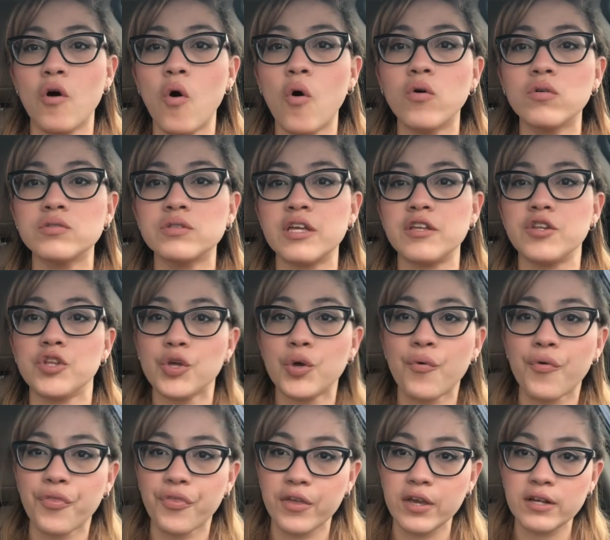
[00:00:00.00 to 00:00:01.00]
all the
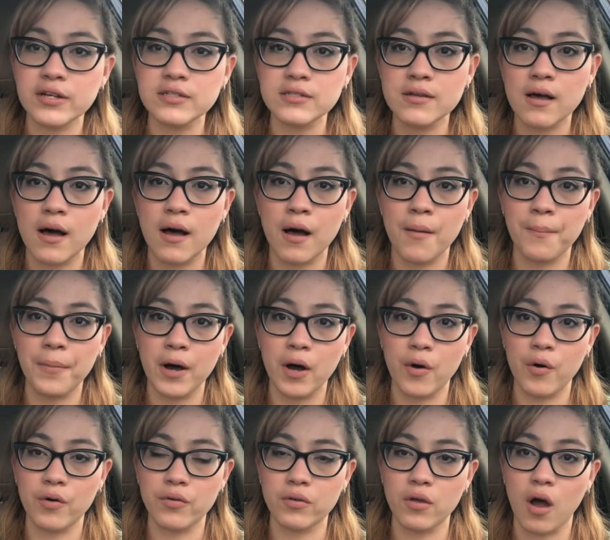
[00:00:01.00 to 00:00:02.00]
new things
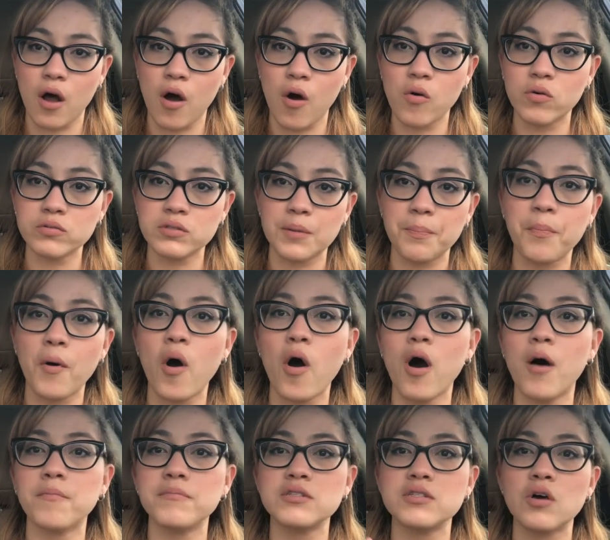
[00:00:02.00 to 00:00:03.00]
about all the
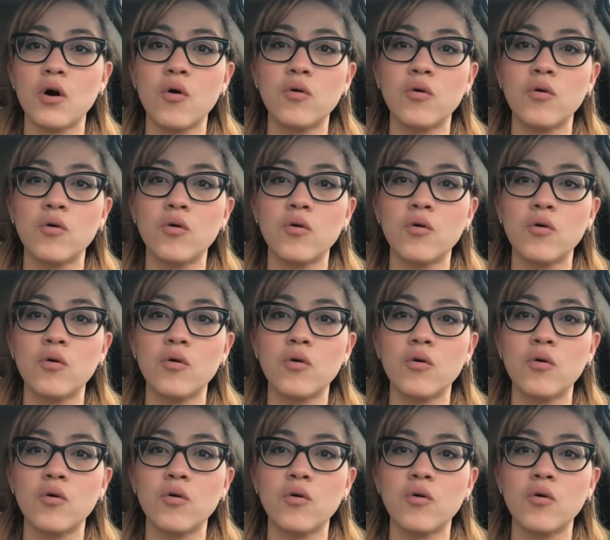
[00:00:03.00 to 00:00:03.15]
pumps,